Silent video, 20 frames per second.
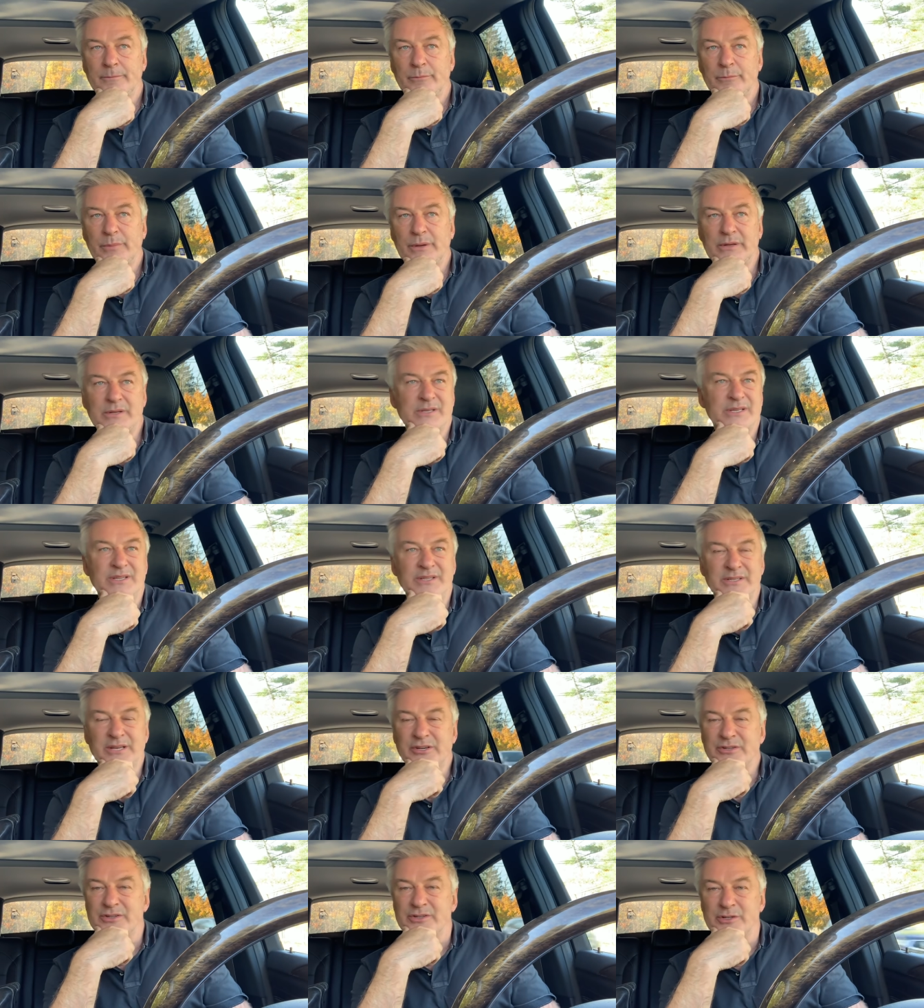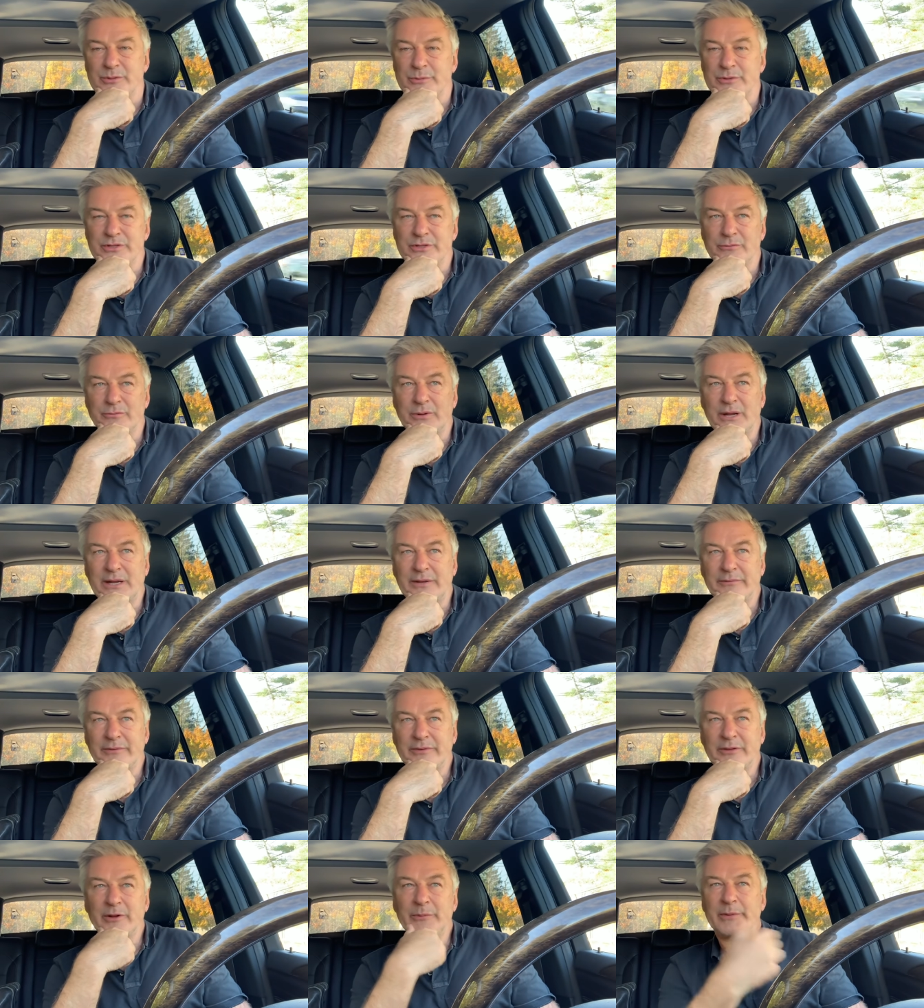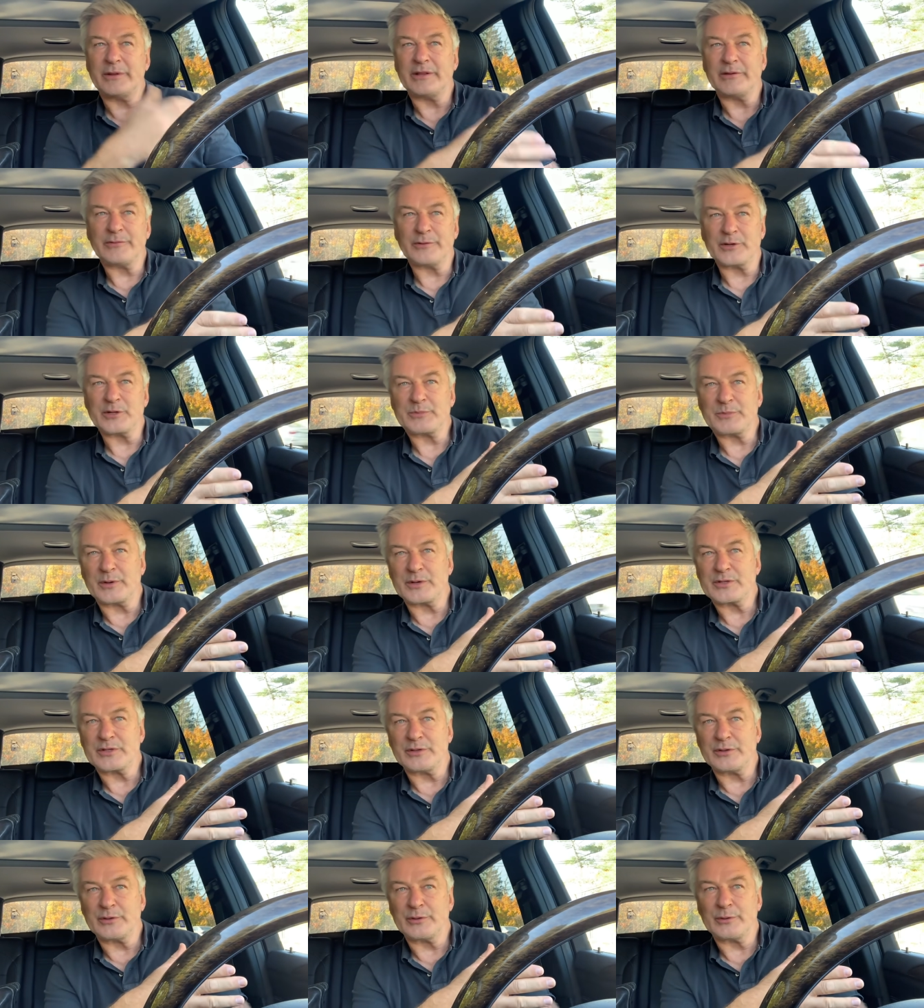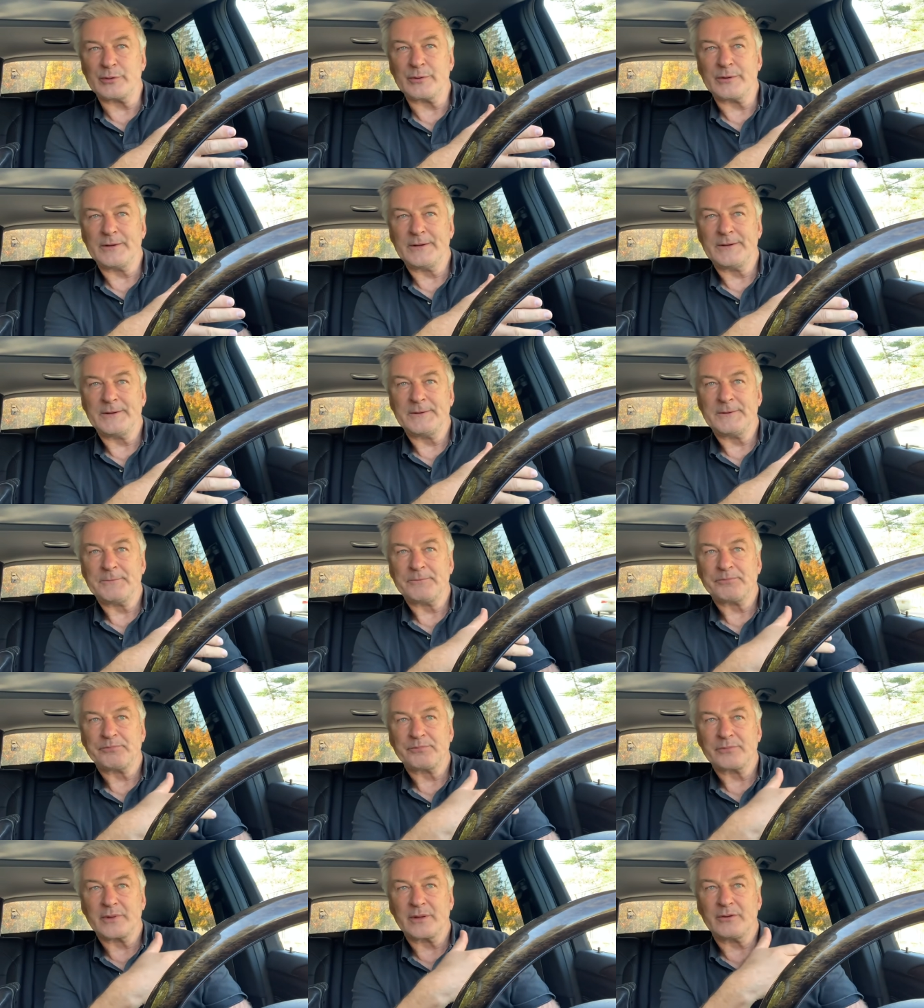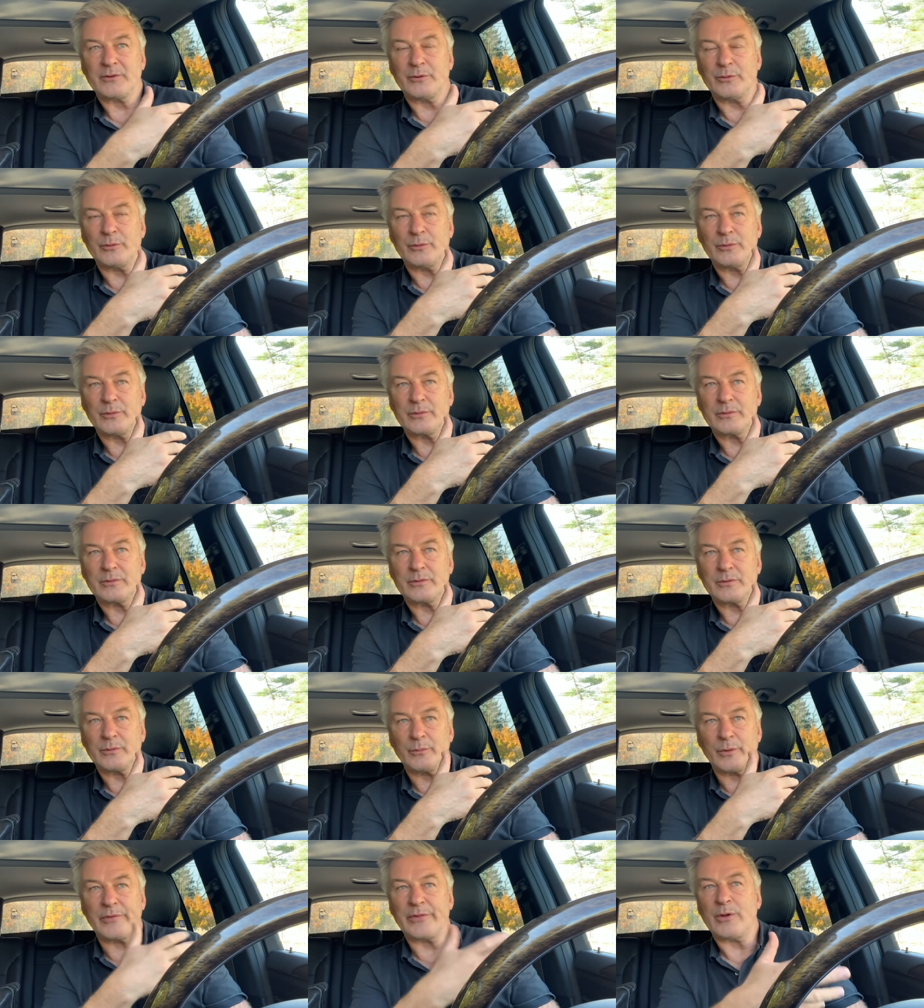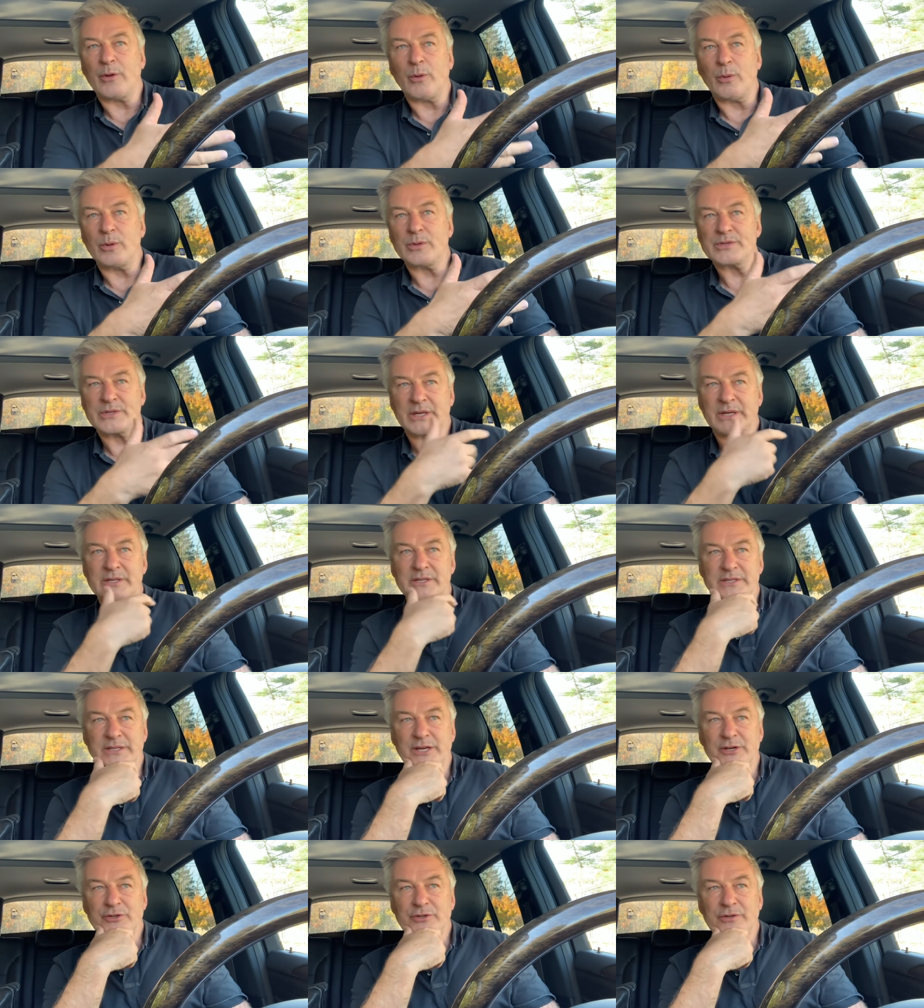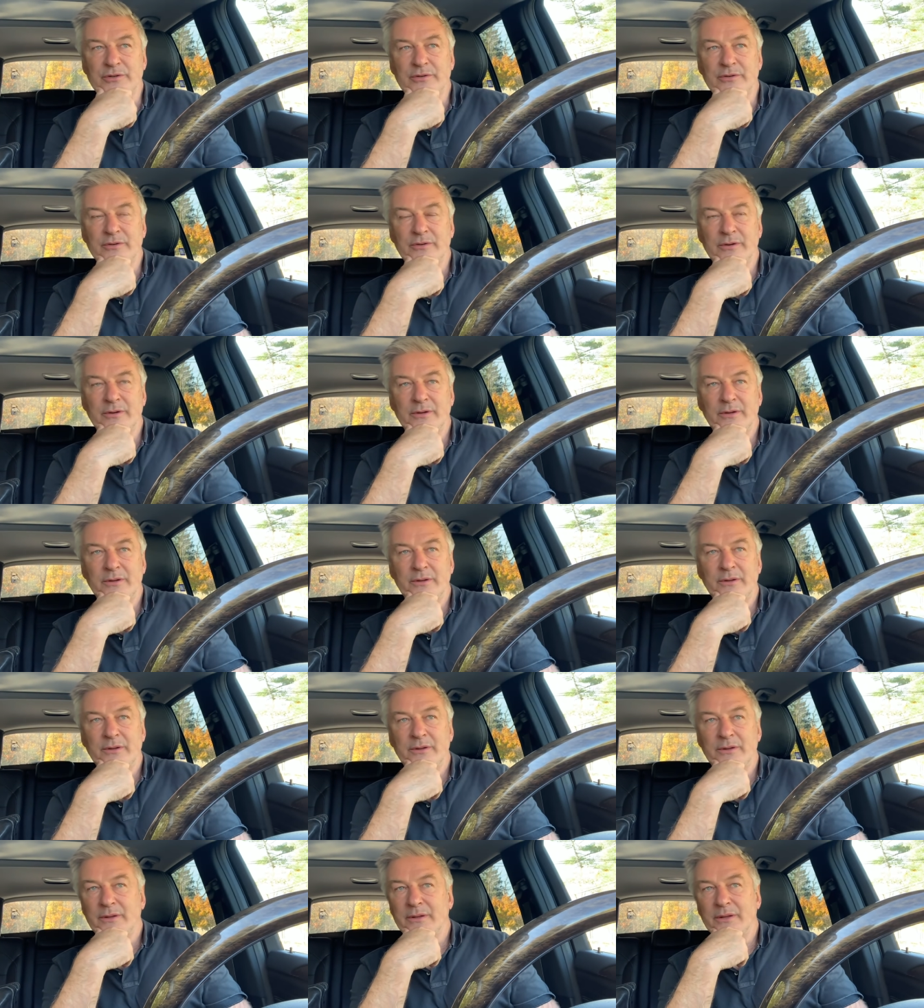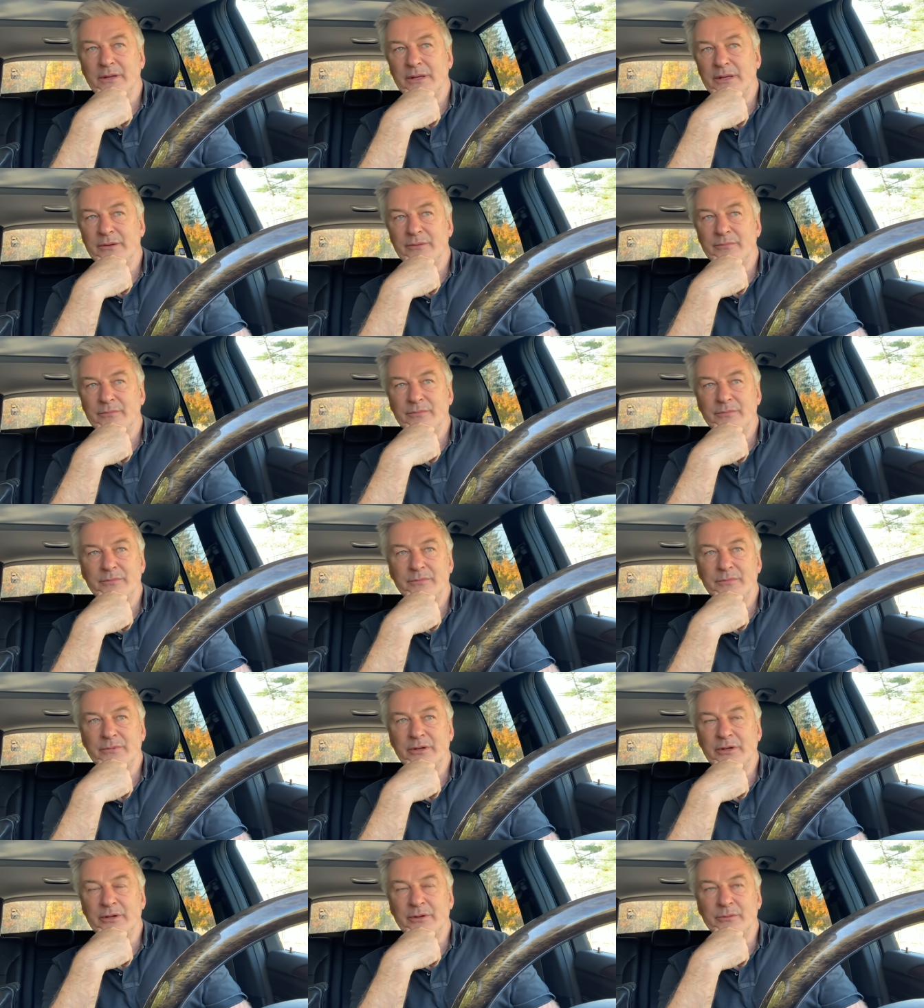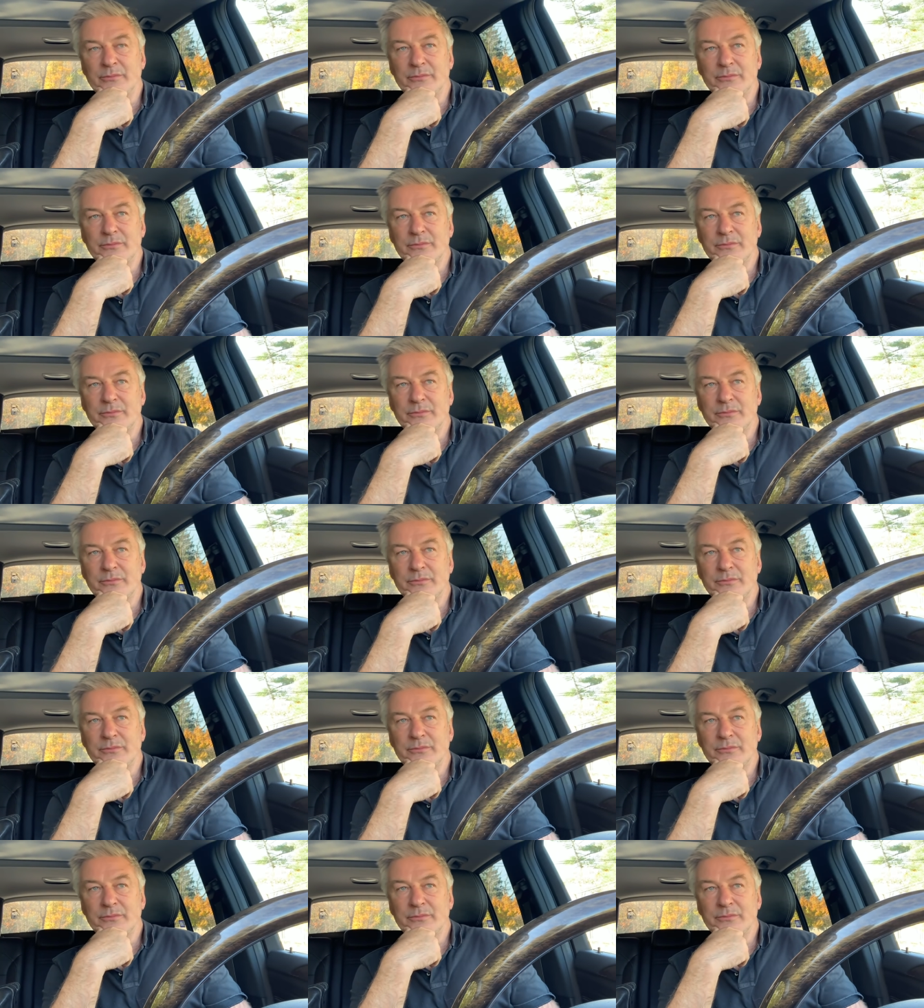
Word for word: But his concession is almost irrelevant. That'd be the first person who, who withholds a concession, and you don't,